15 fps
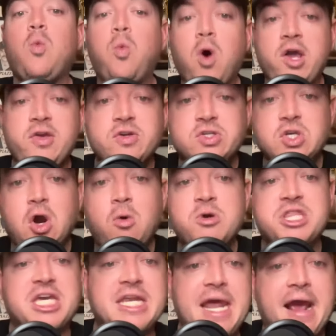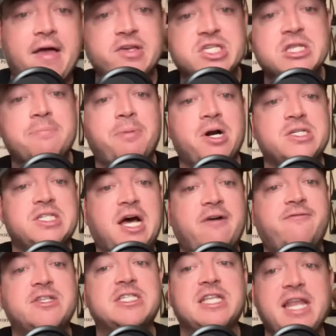what you saw with Canales and the Bucs
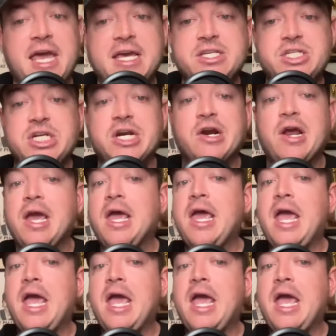offense last year